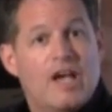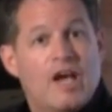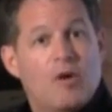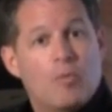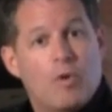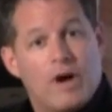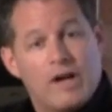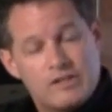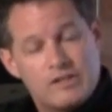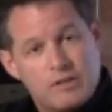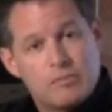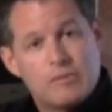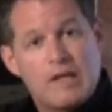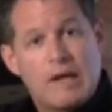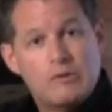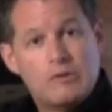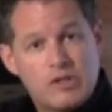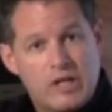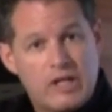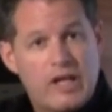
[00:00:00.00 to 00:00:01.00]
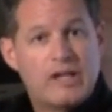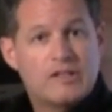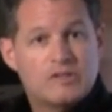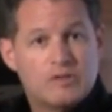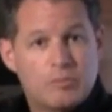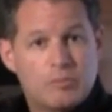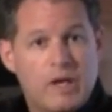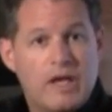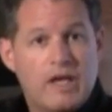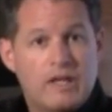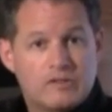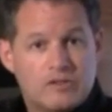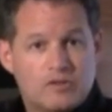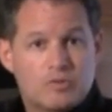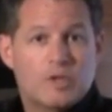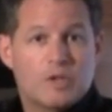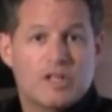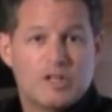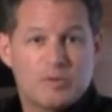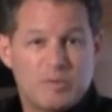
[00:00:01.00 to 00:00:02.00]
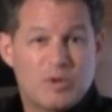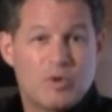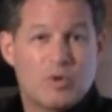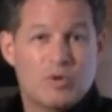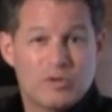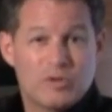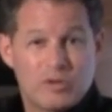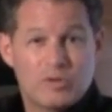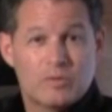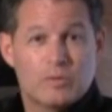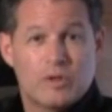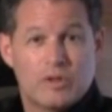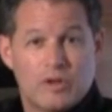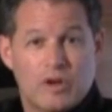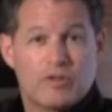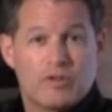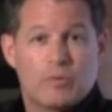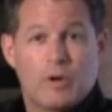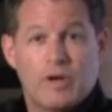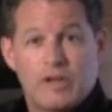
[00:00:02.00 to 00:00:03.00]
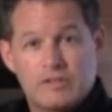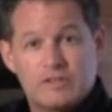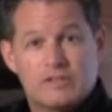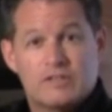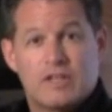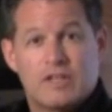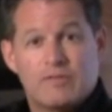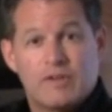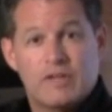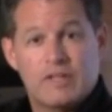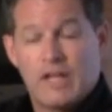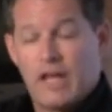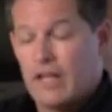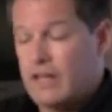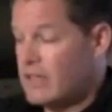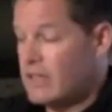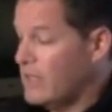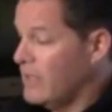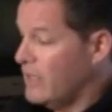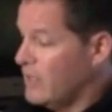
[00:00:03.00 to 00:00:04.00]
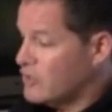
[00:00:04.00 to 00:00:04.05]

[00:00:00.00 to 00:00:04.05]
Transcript: and why sometimes you get aches and pains as we get a little bit older with arthritis and stuff like that.